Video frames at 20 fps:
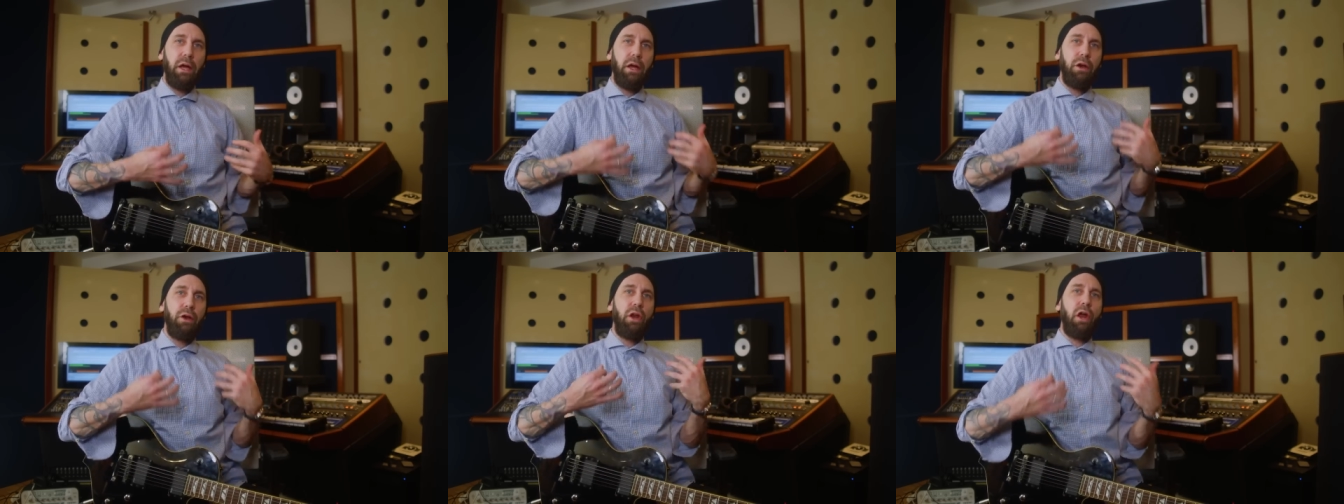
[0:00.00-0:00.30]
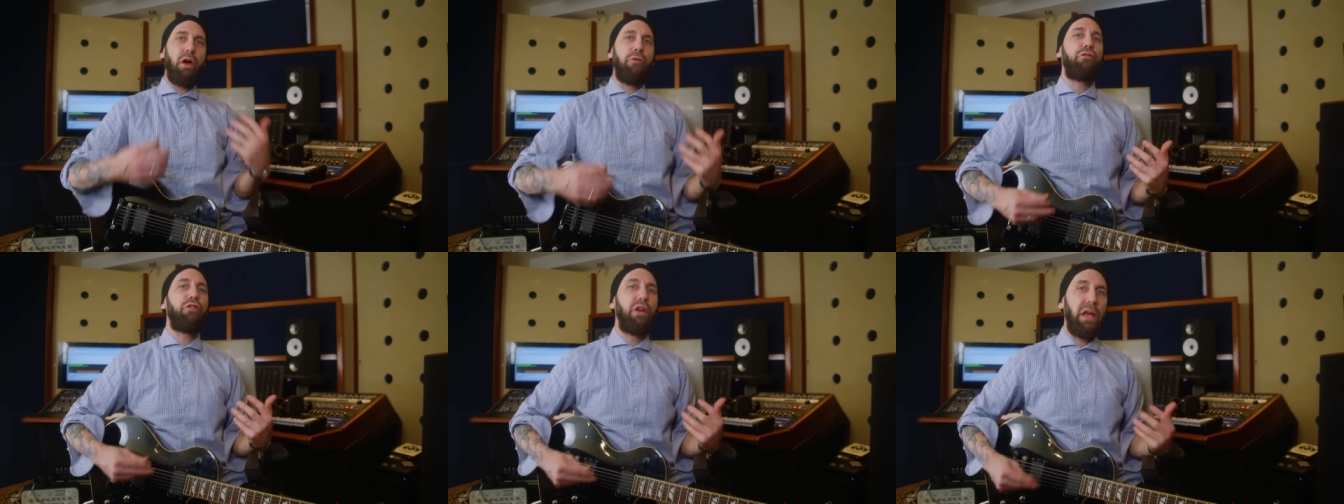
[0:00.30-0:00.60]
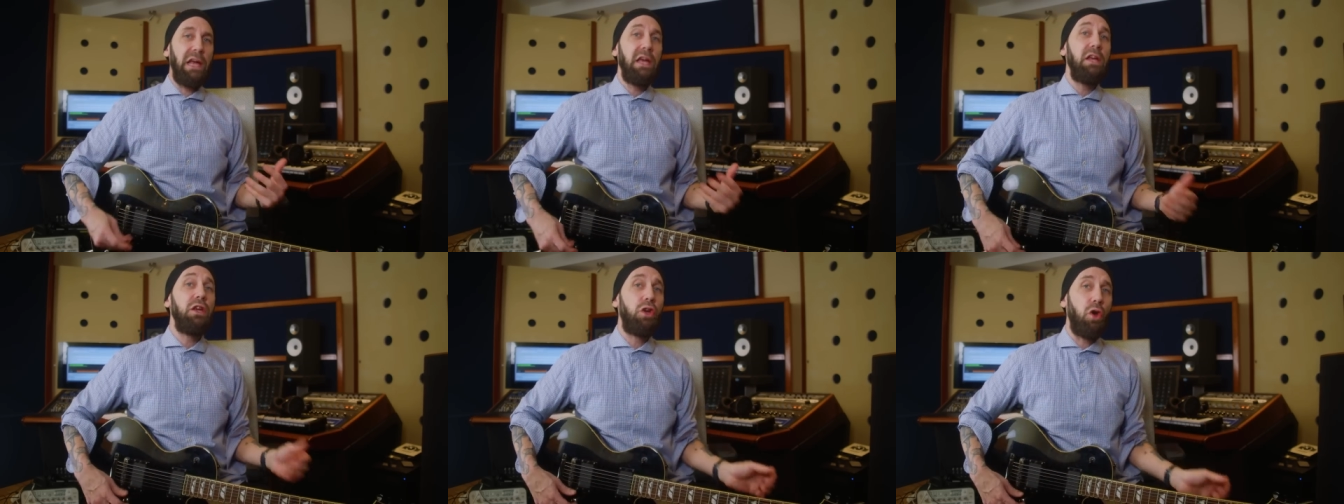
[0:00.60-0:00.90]
enough
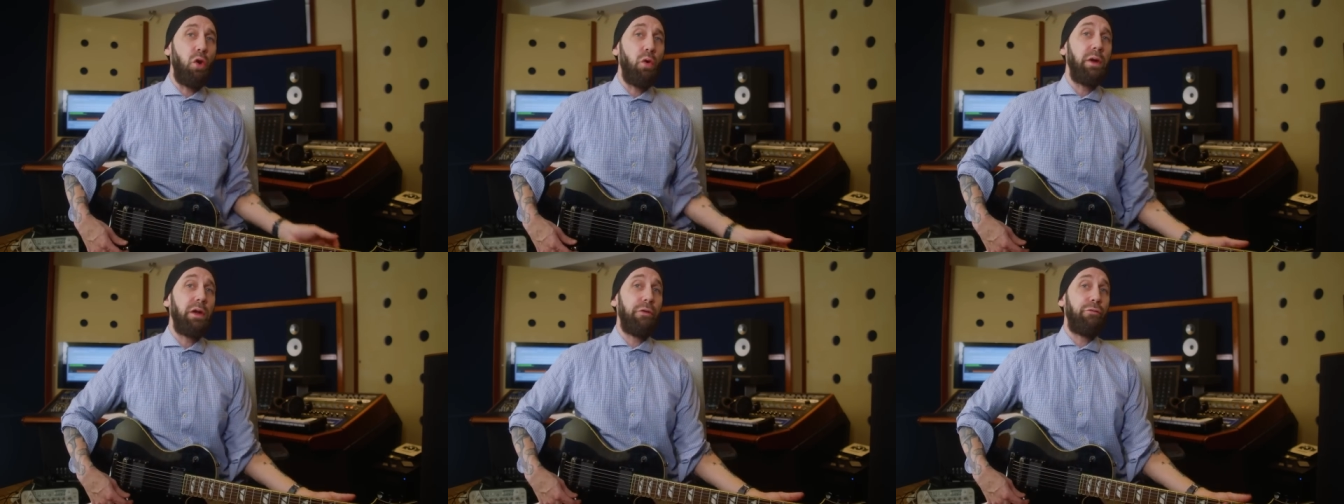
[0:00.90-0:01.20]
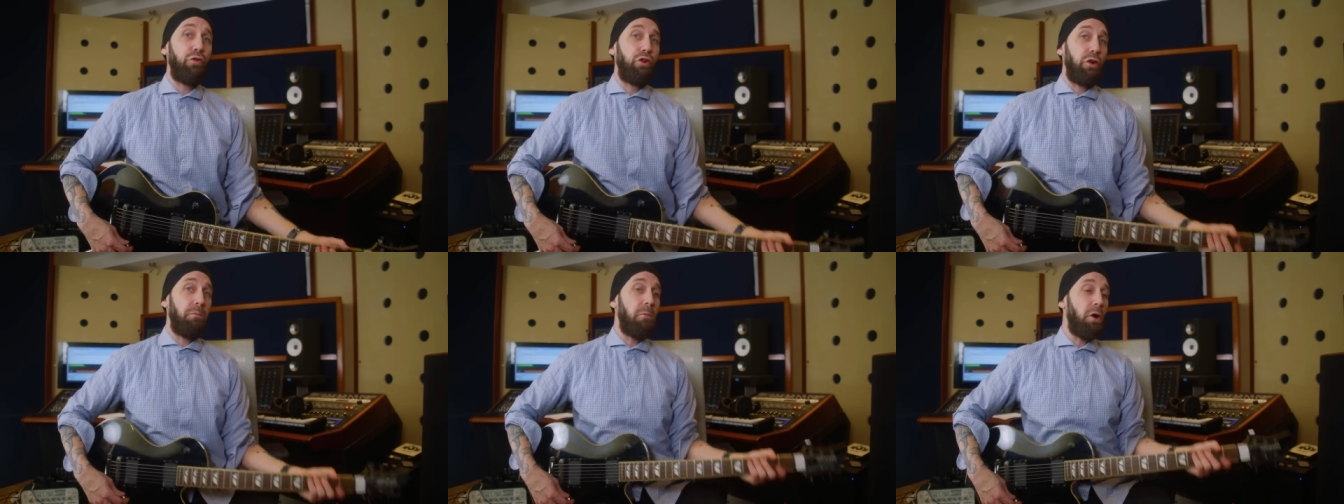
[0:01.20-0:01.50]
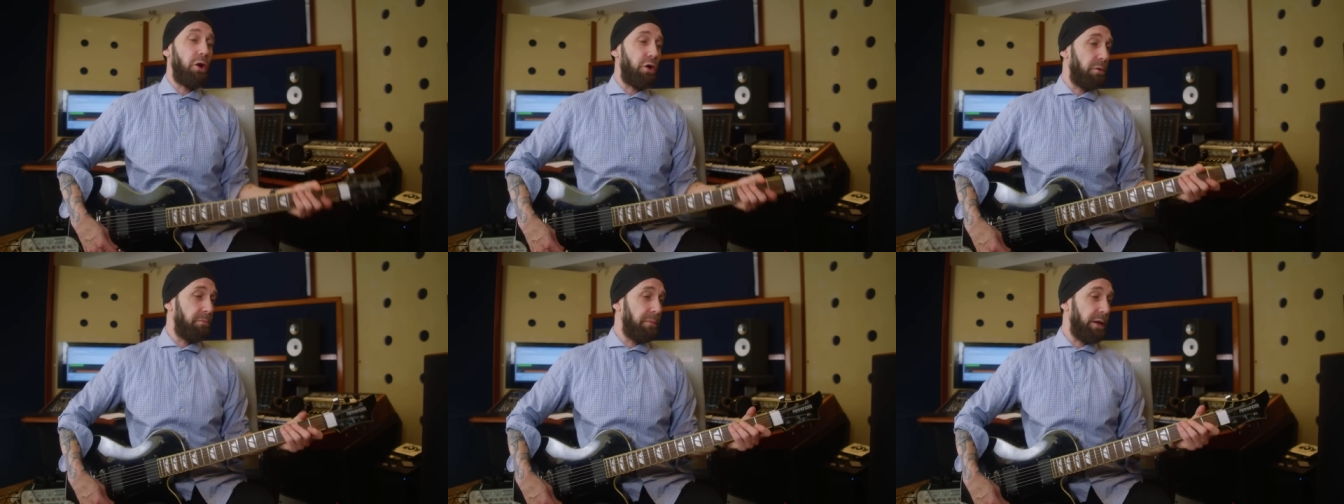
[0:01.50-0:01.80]
gain going for a
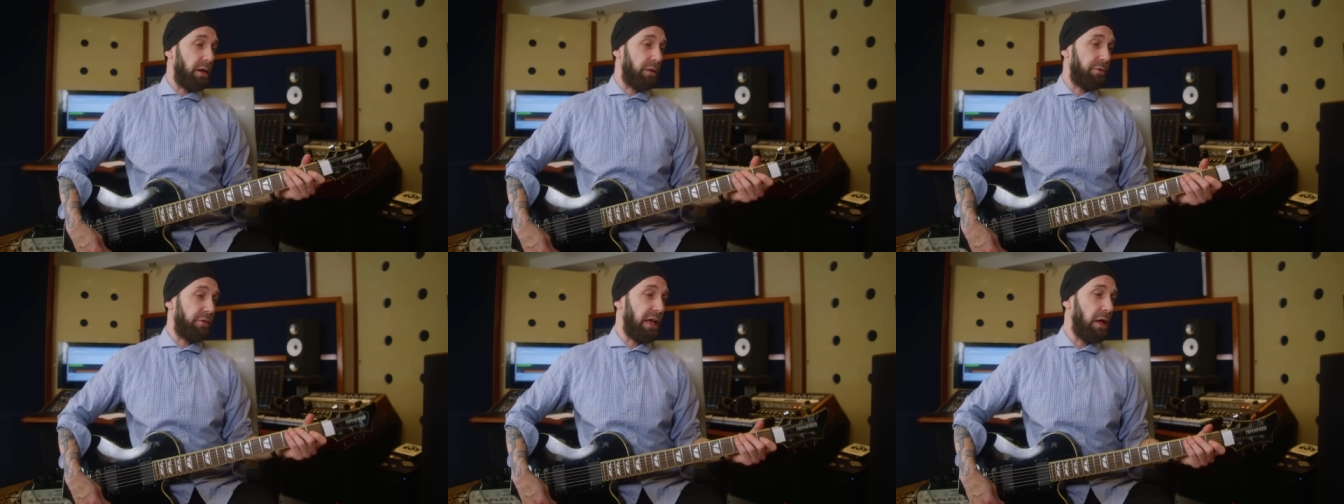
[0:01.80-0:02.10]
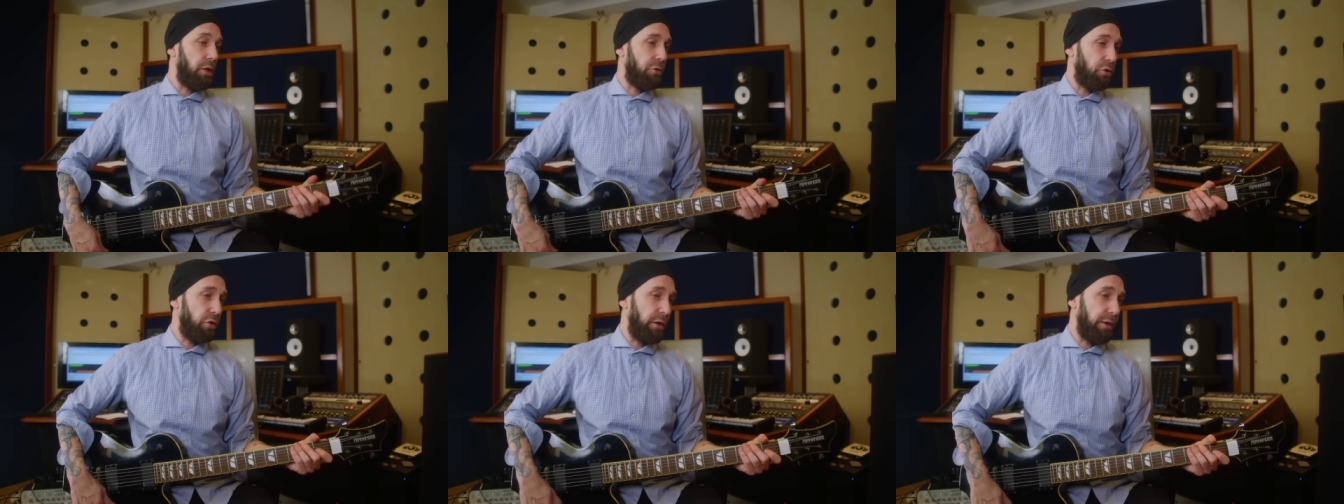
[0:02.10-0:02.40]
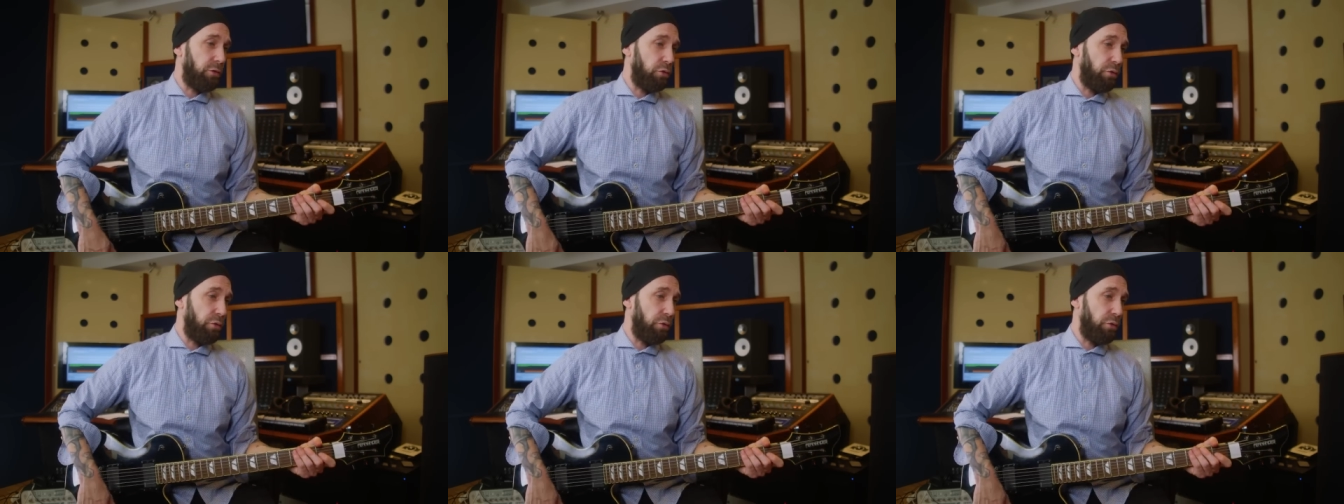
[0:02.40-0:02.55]
modern metal sound. So let's do